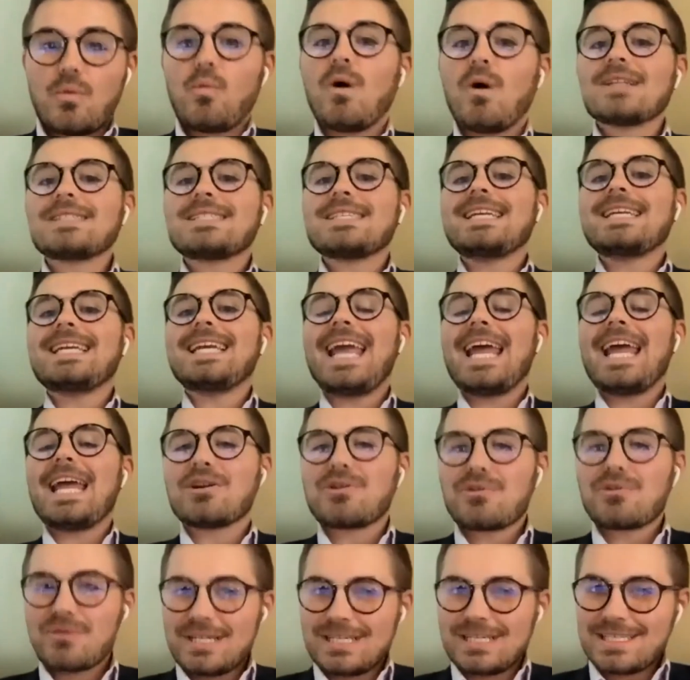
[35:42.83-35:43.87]
Once he
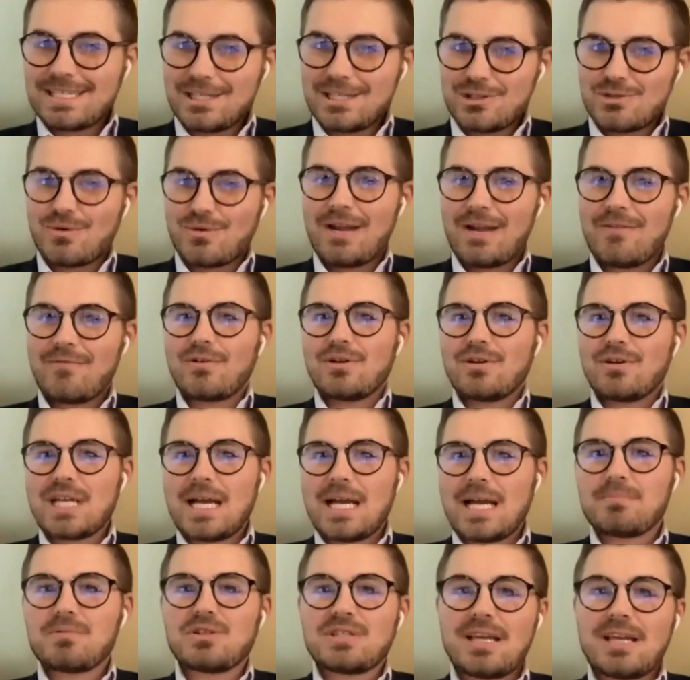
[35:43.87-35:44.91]
increased his rate for
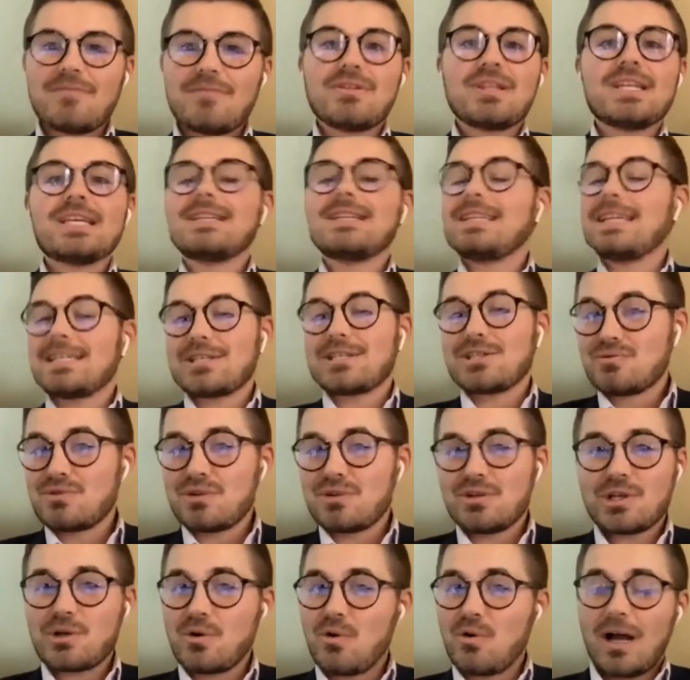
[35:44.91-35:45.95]
chapter seven, th- this is
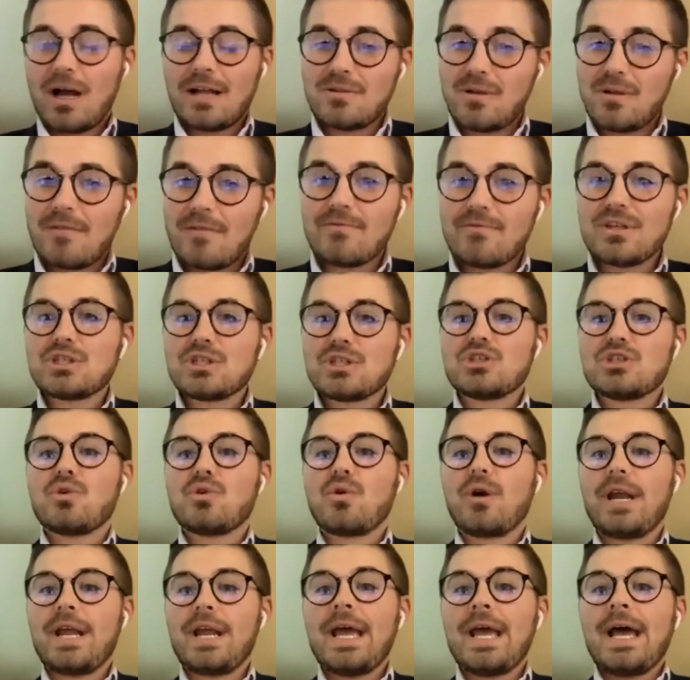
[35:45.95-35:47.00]
really cool. I love this
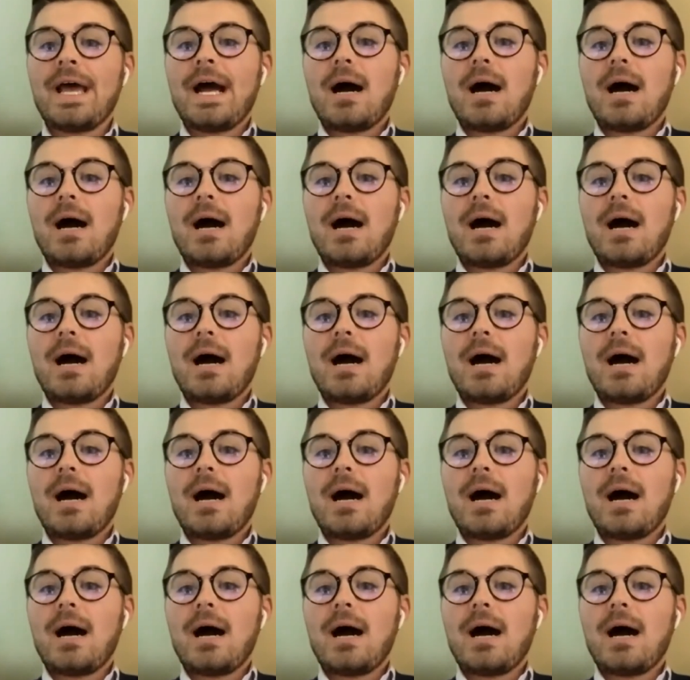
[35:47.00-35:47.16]
story.